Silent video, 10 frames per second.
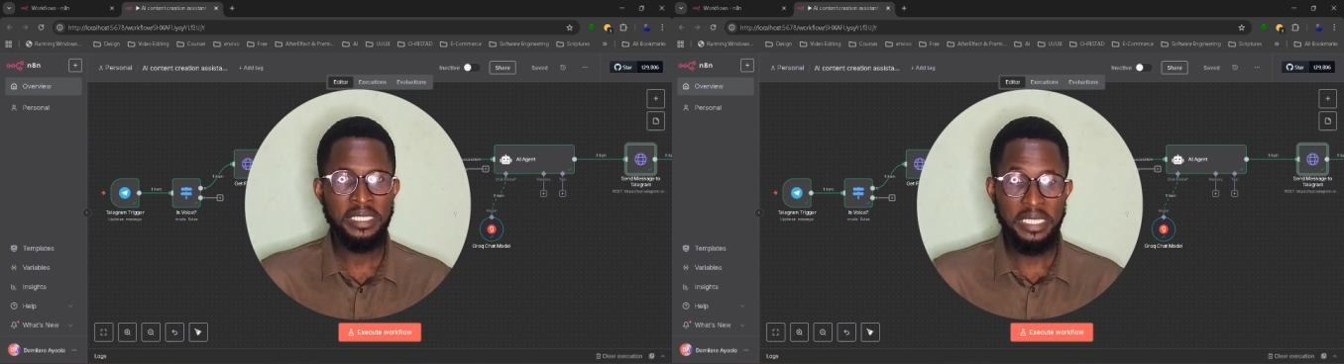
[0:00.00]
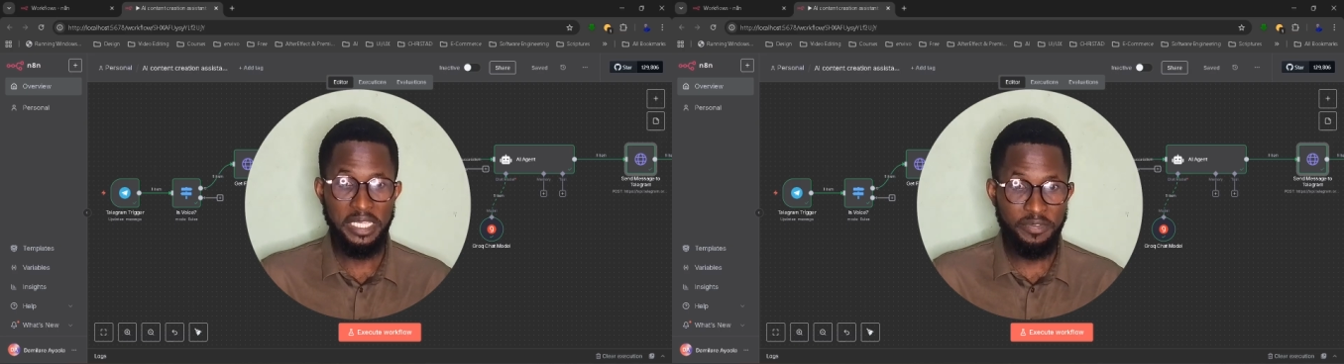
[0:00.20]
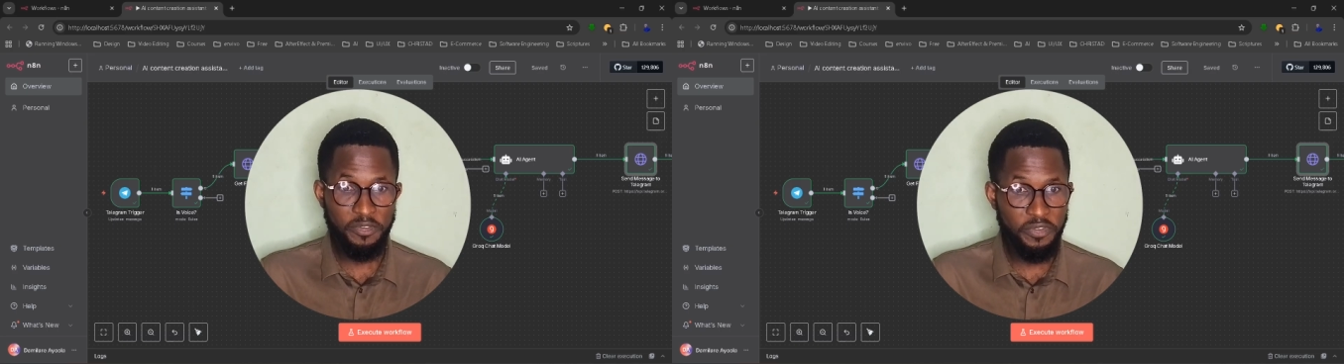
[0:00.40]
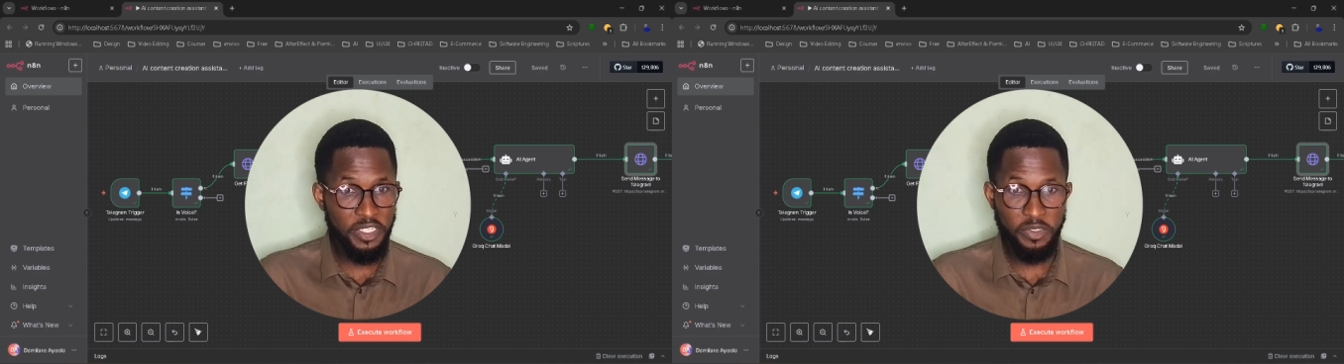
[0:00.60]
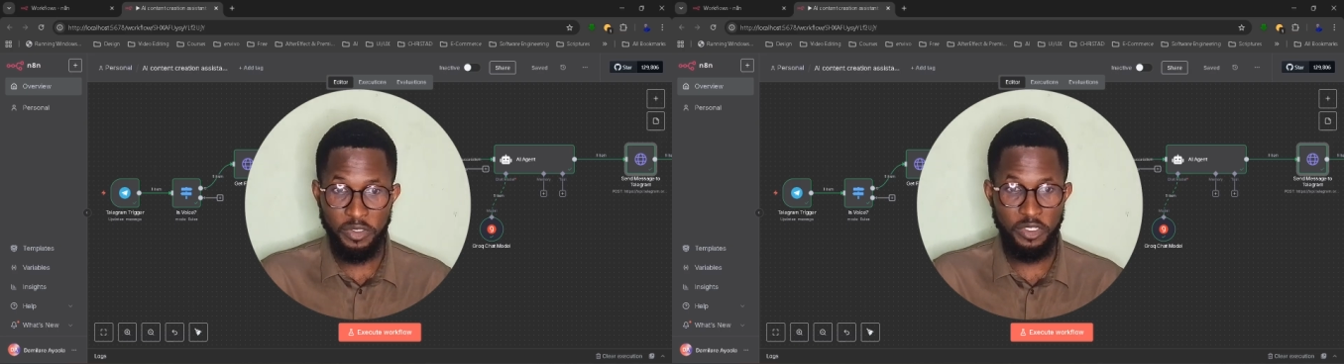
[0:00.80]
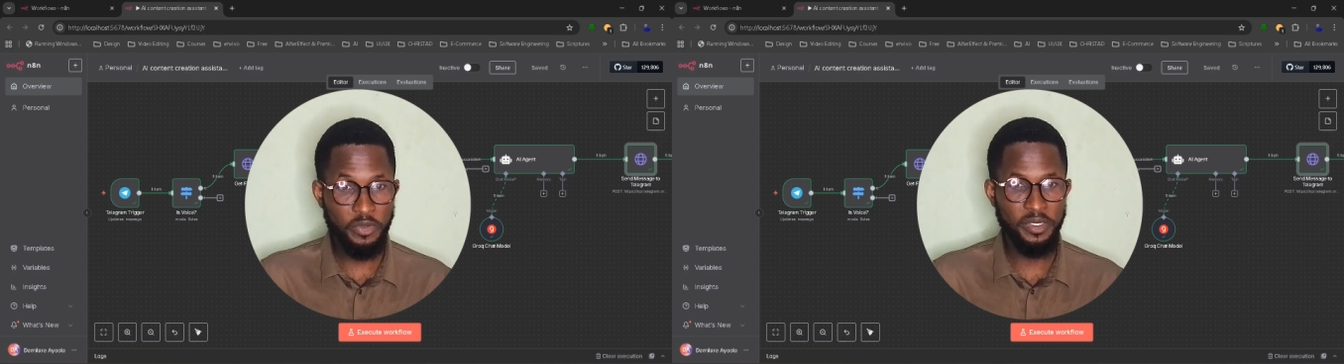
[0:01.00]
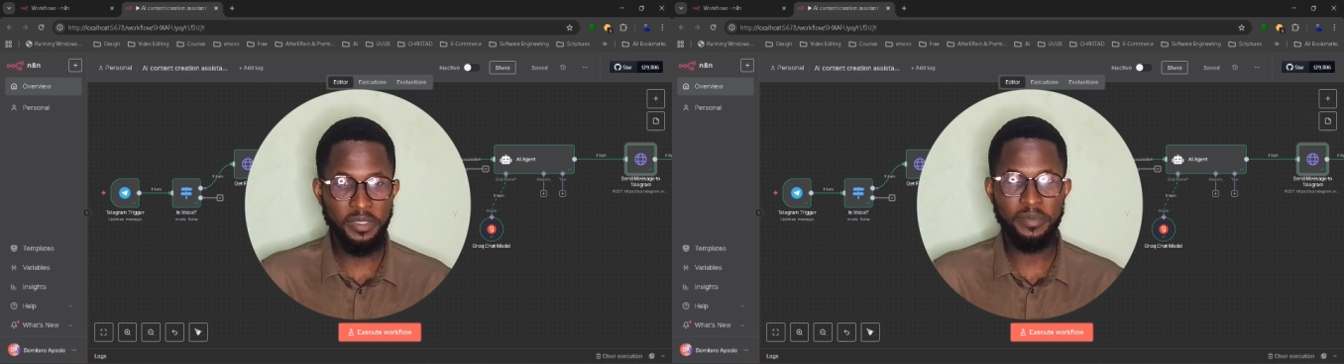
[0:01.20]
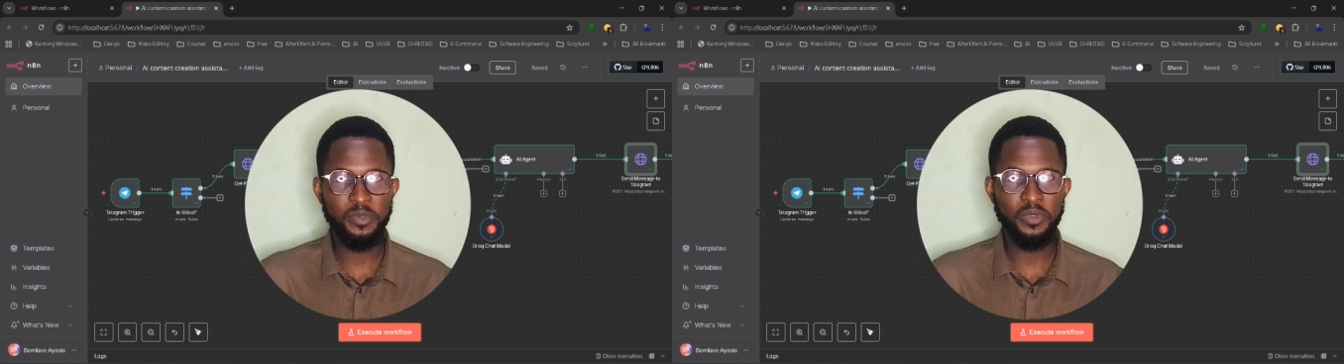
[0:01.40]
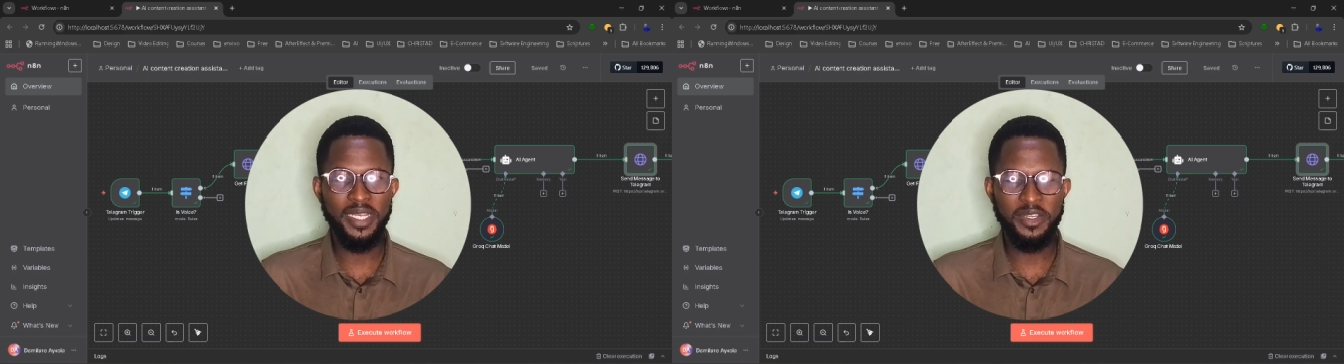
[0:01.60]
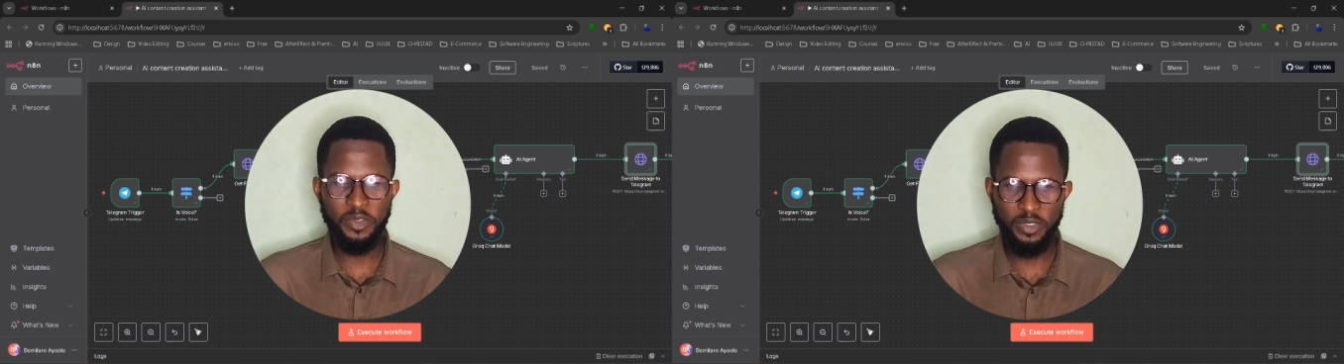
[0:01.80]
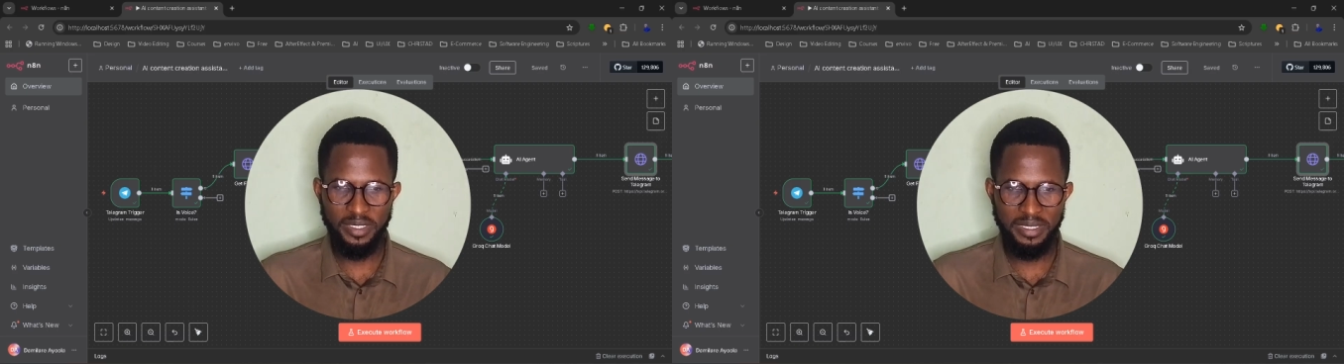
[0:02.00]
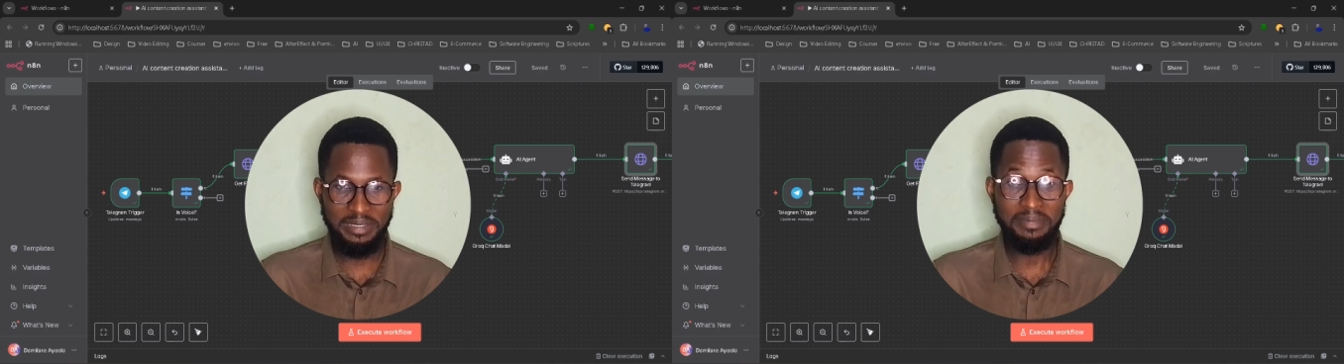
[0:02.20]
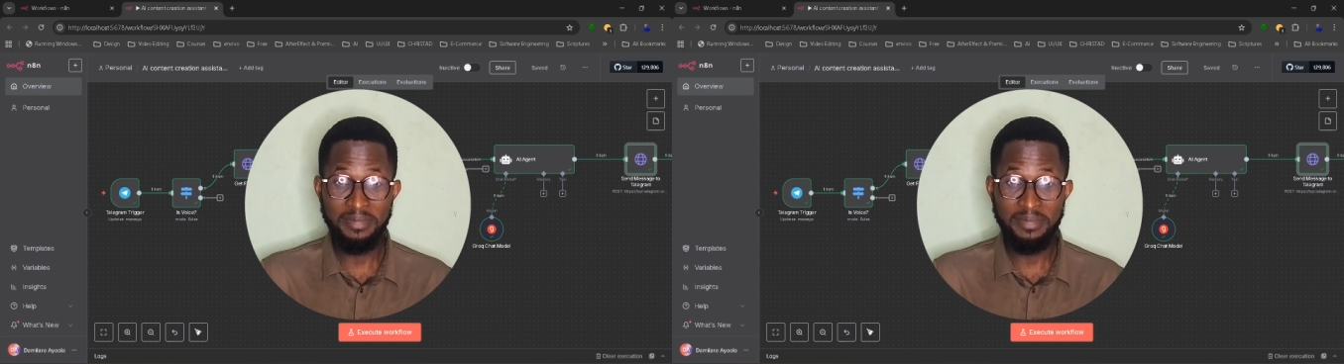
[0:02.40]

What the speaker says: even video script without touching